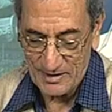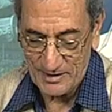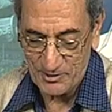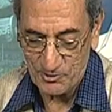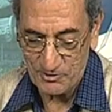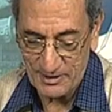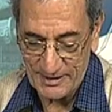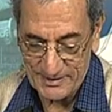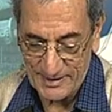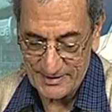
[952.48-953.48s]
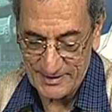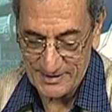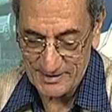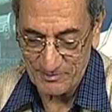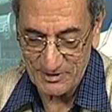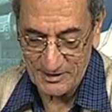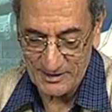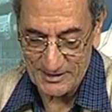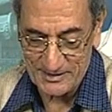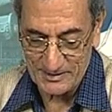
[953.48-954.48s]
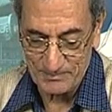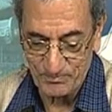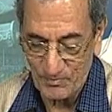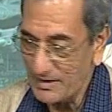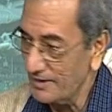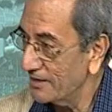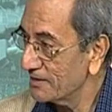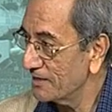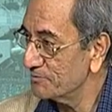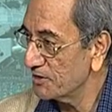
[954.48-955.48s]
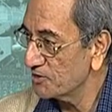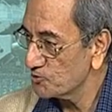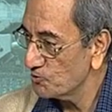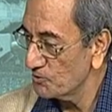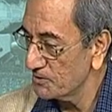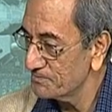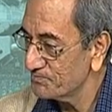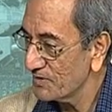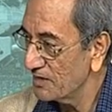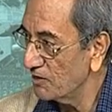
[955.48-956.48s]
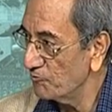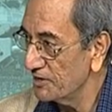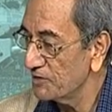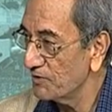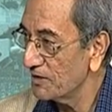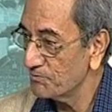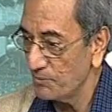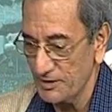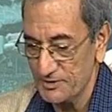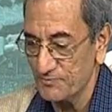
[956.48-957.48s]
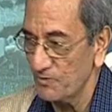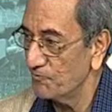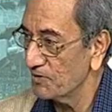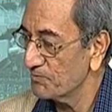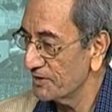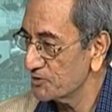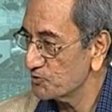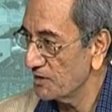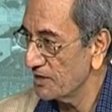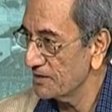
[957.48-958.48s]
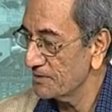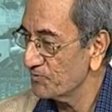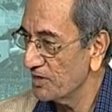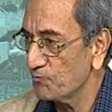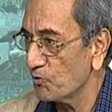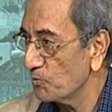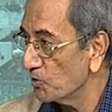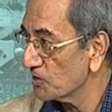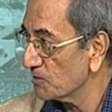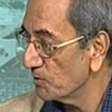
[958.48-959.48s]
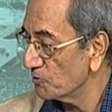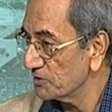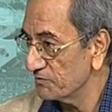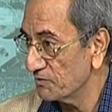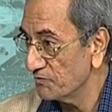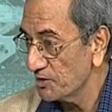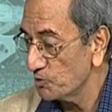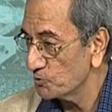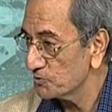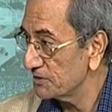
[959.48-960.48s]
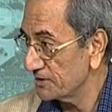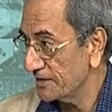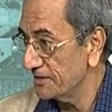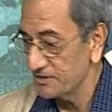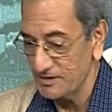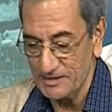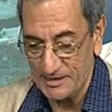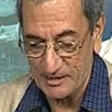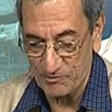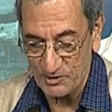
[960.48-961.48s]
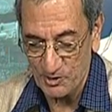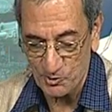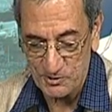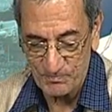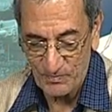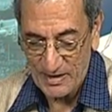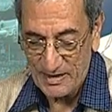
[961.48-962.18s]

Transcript: uh, you know, as, as, as something that uh, can, can be controlled uh, wind will pass from one place to another. It won't bother about even windows. It can easily enter windows.